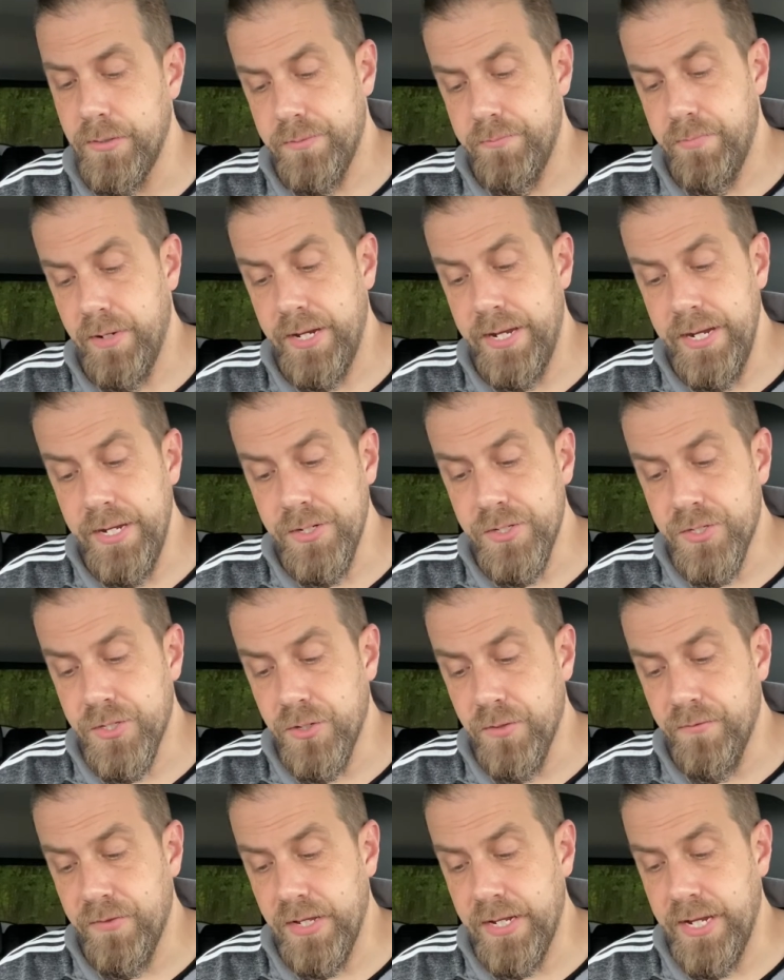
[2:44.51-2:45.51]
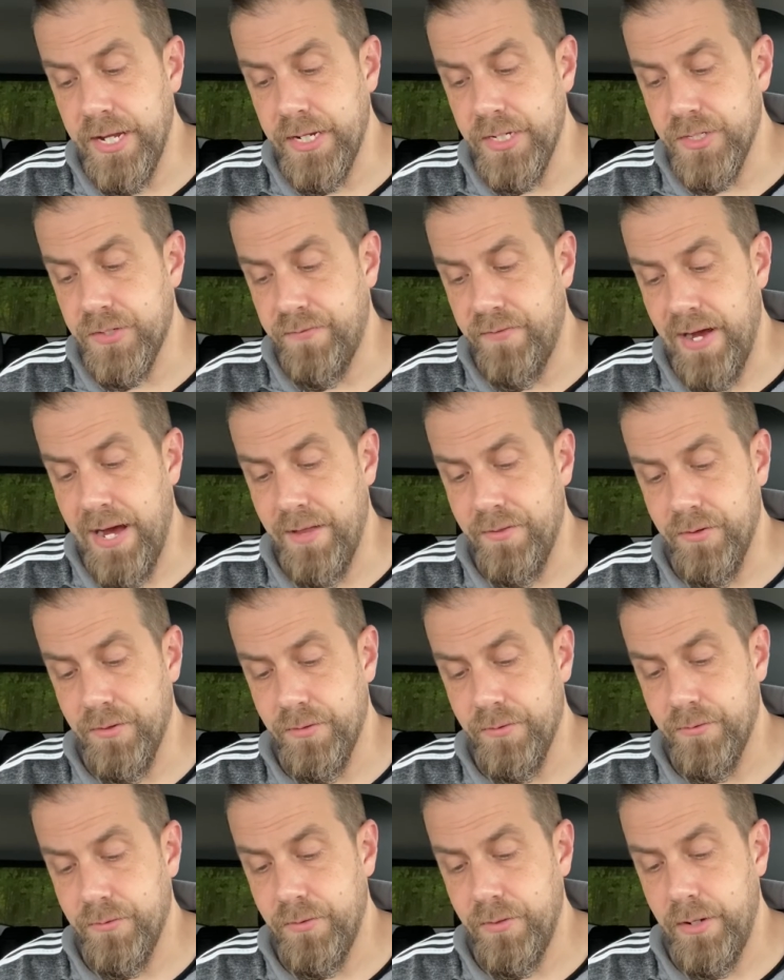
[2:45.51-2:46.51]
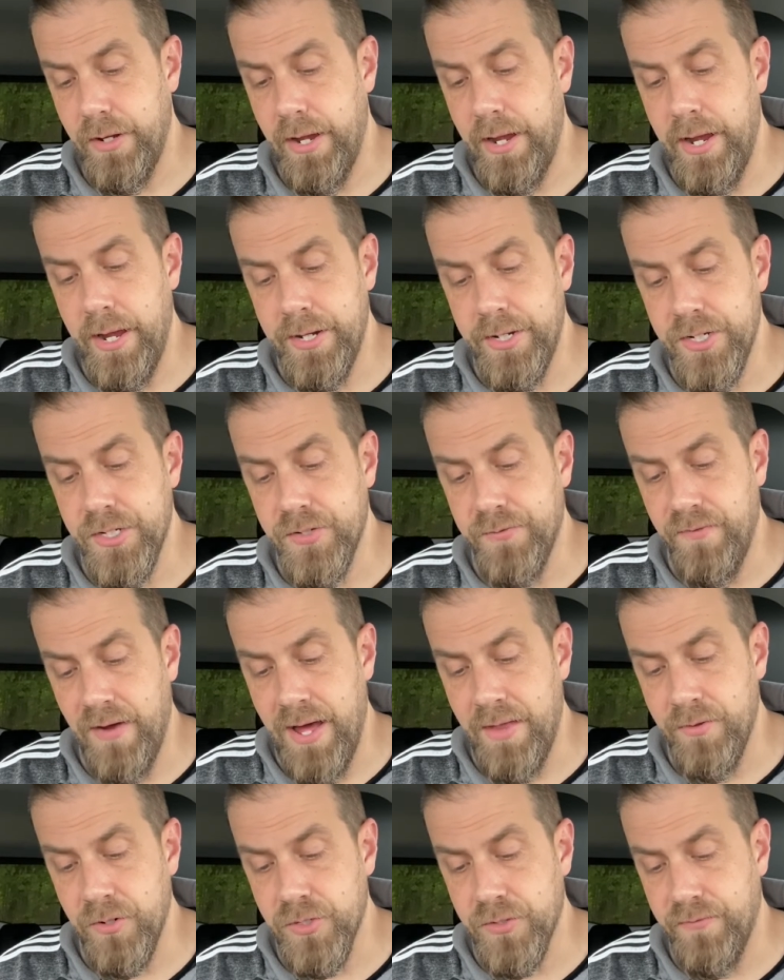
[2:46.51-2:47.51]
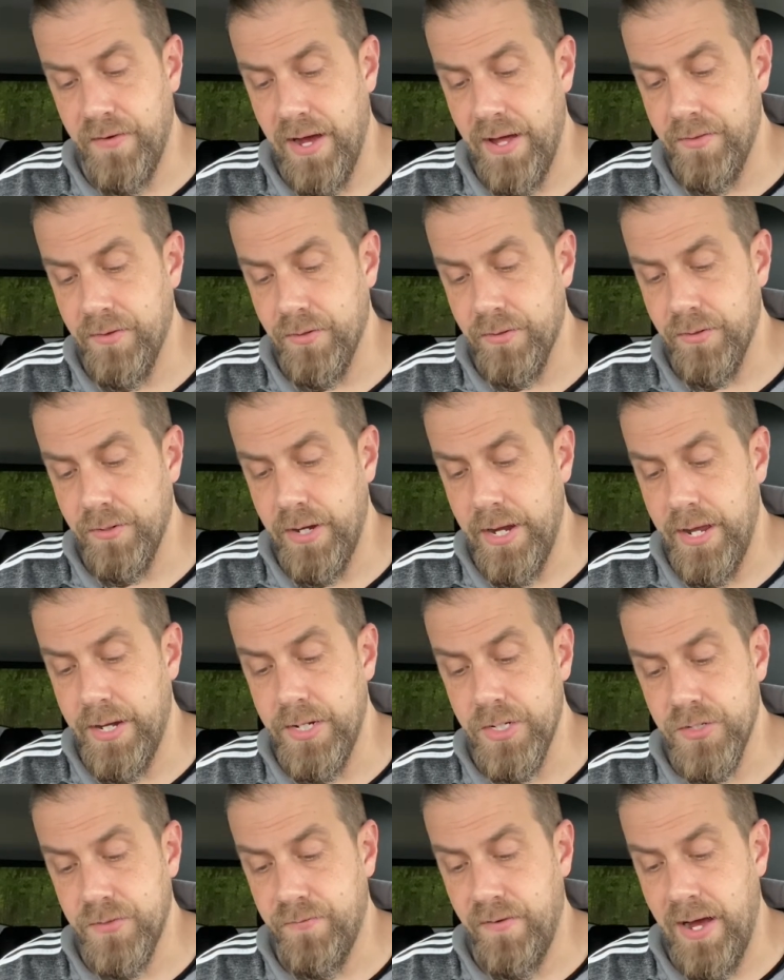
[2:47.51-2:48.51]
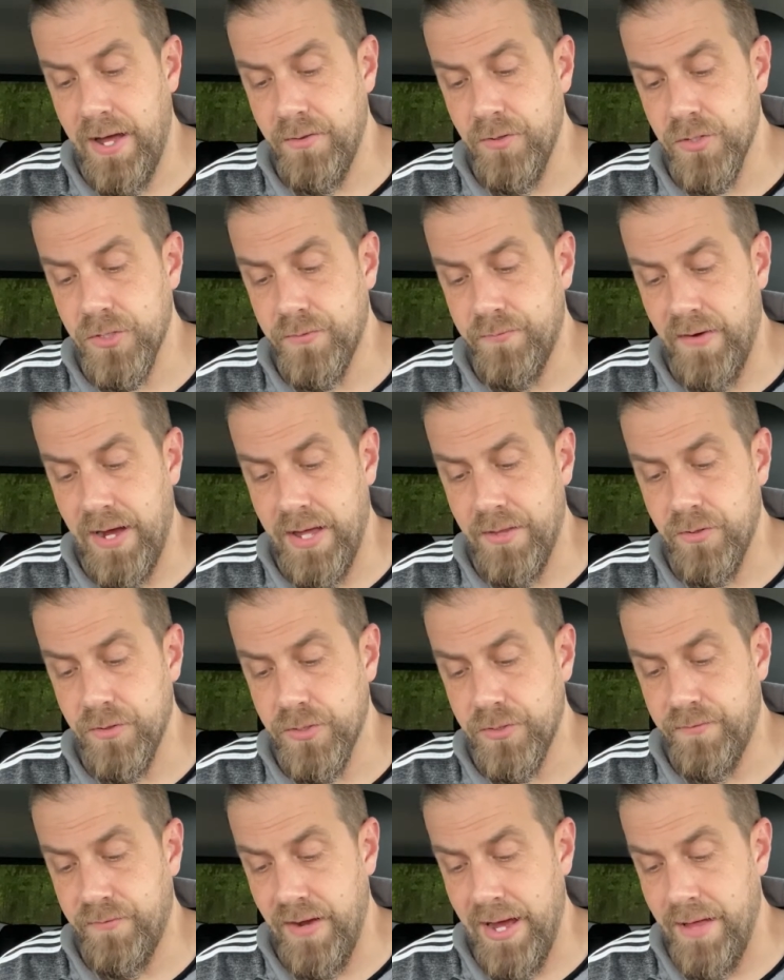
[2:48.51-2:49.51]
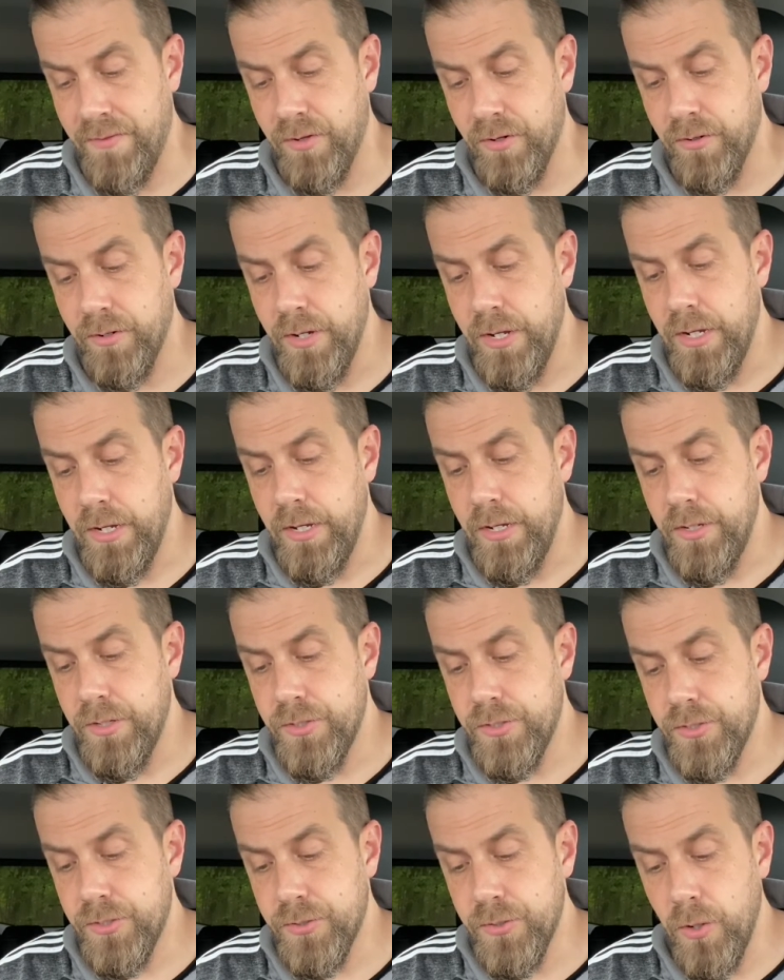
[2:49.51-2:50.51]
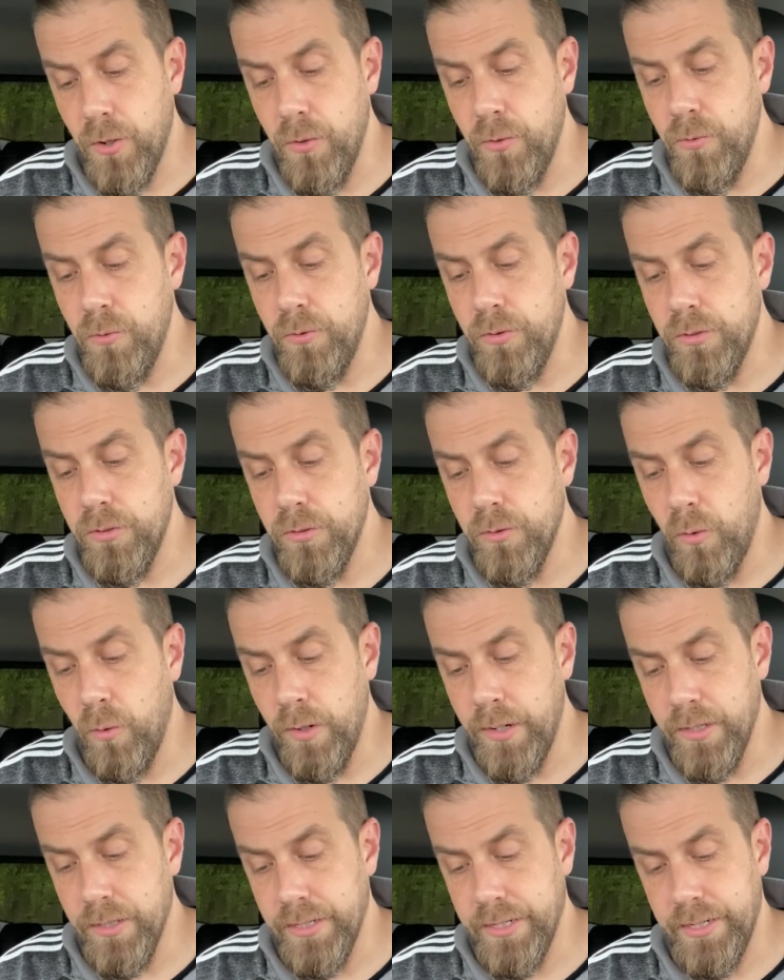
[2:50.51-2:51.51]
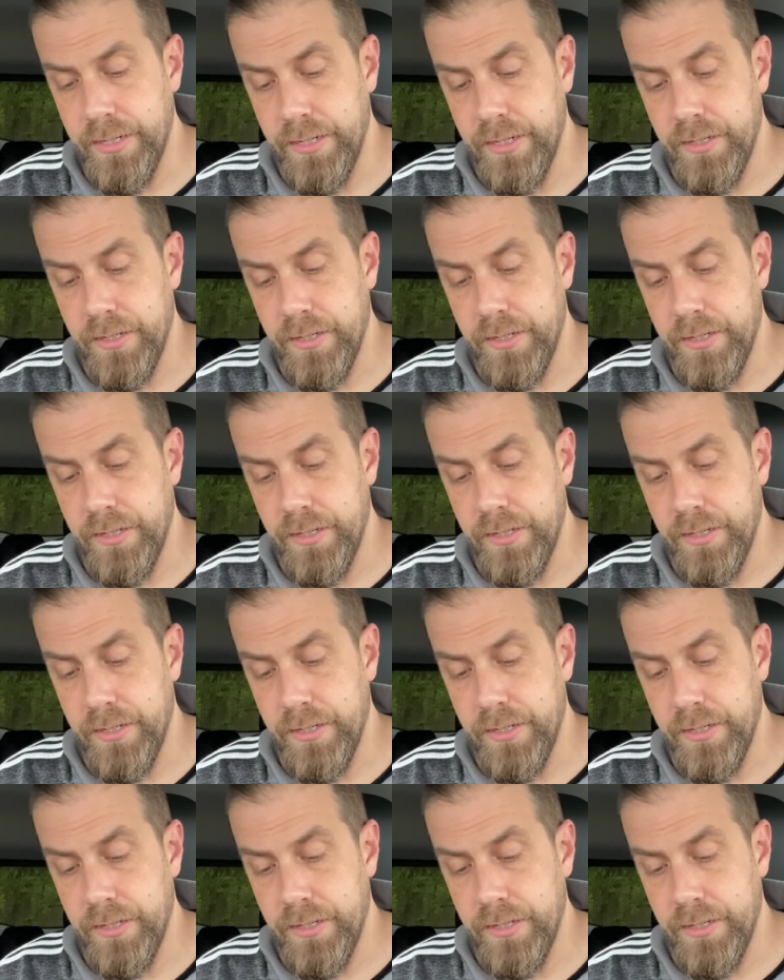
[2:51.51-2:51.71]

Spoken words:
But he had served the king's father, and his father's father, and his father's father's father so loyally